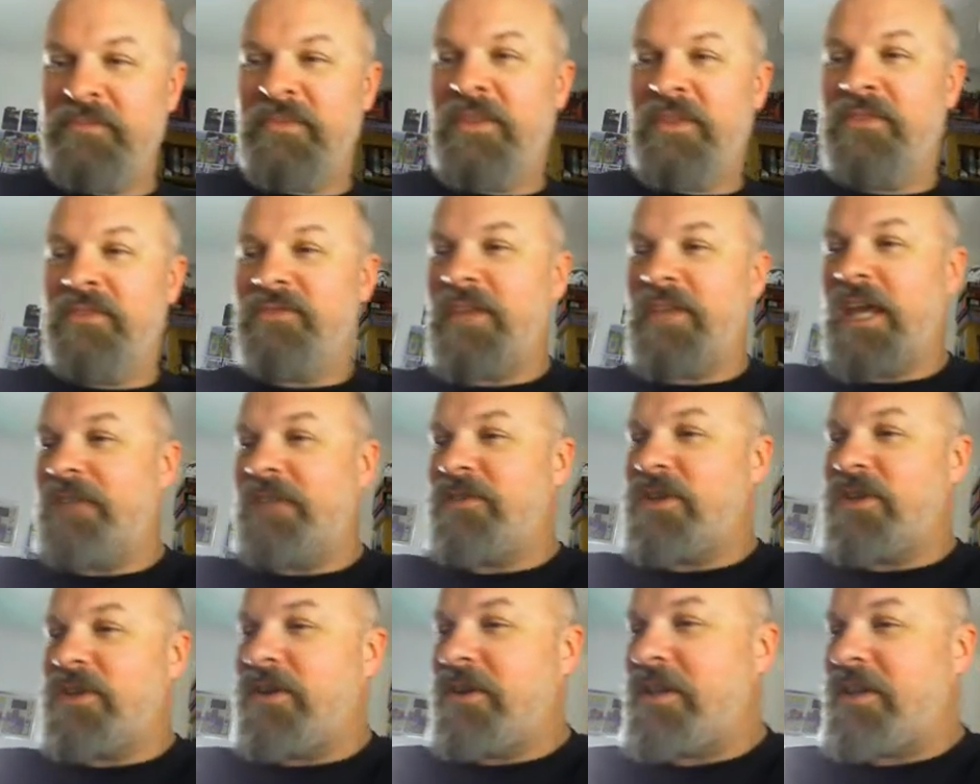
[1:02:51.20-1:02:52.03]
Thank you for
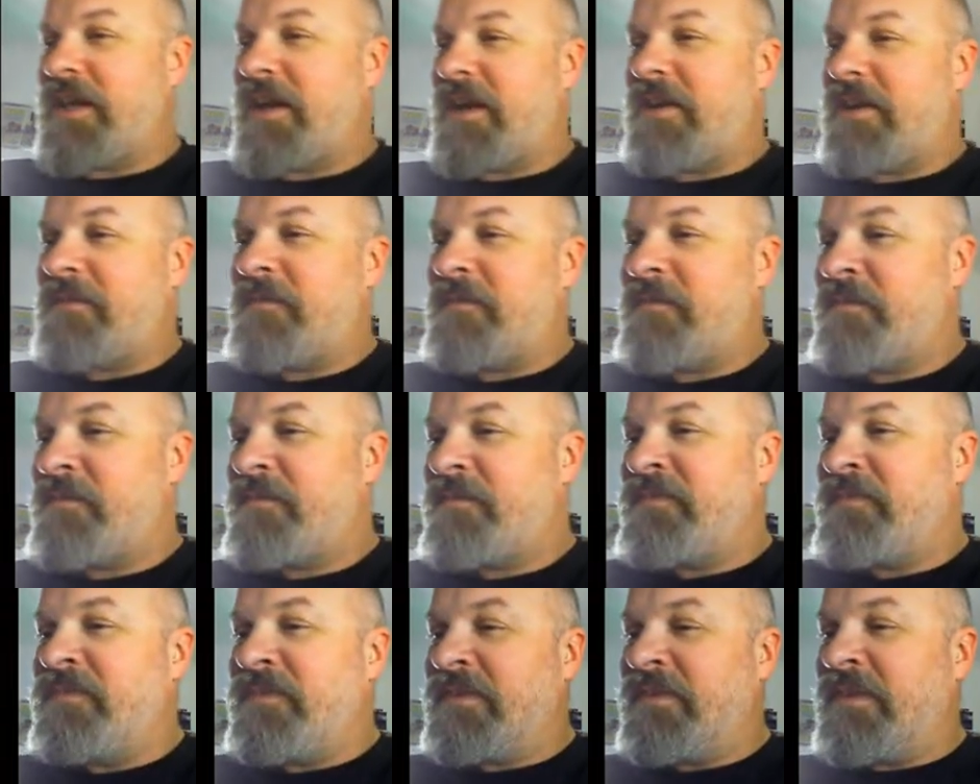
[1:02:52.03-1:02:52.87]
doing that.
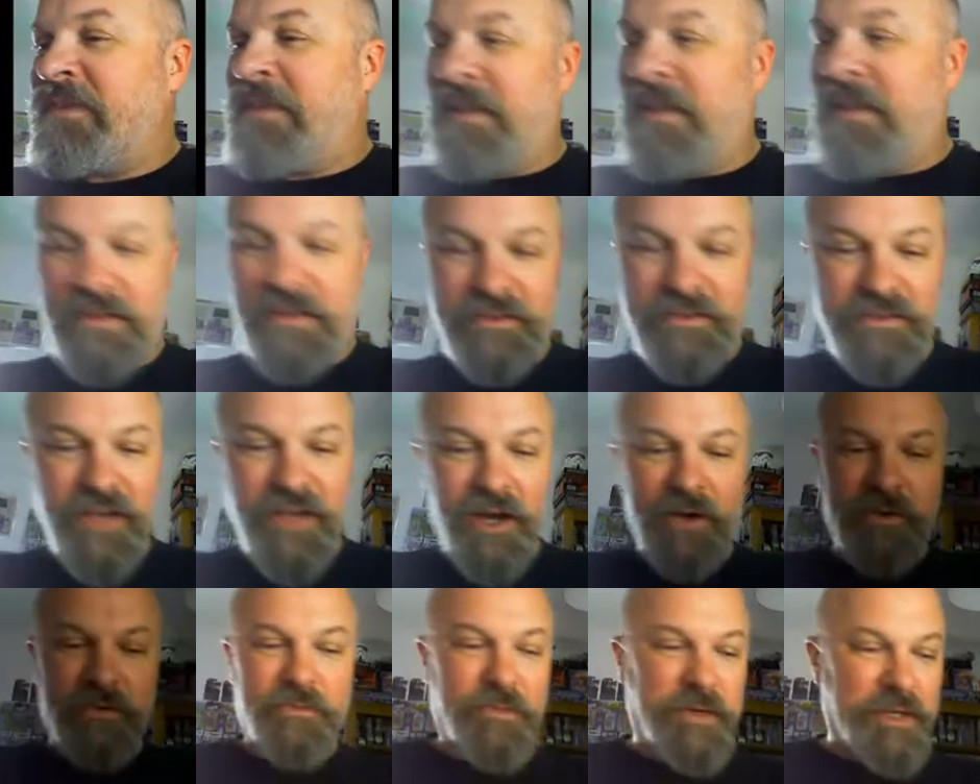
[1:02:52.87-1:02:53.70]

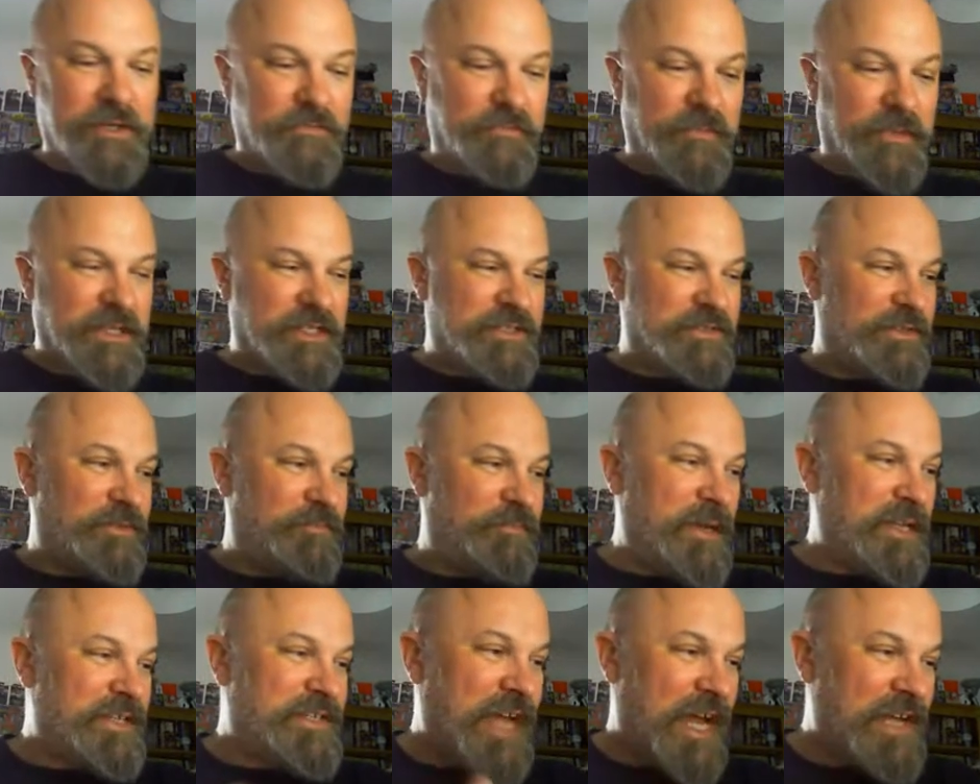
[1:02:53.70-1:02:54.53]
So we've been
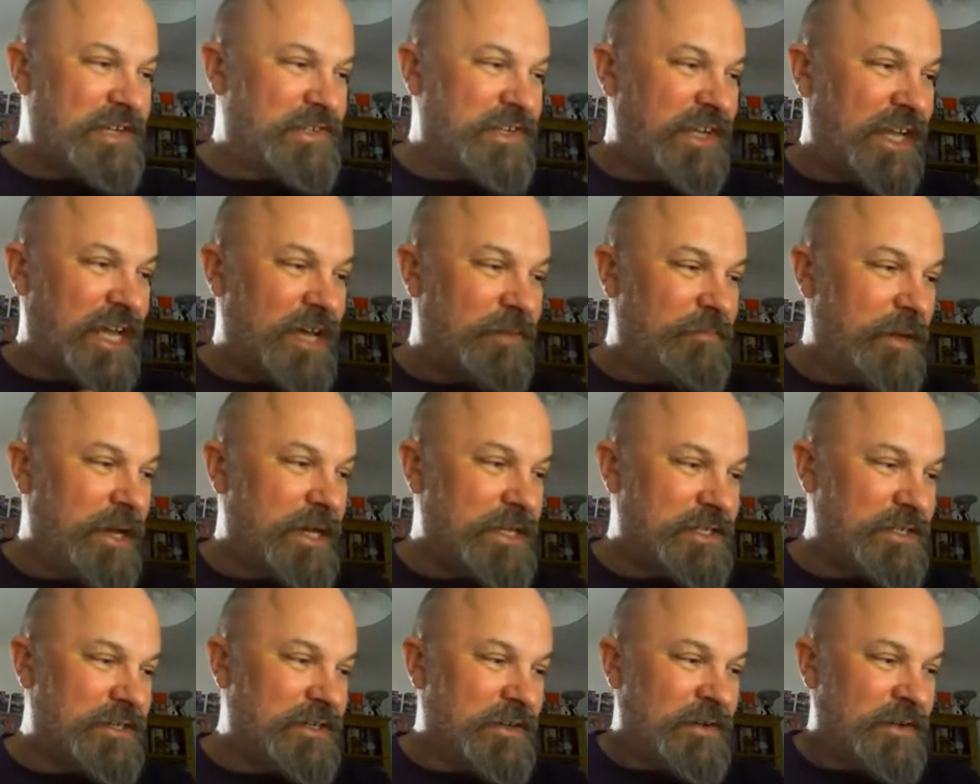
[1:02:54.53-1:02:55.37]
been testing it a bit.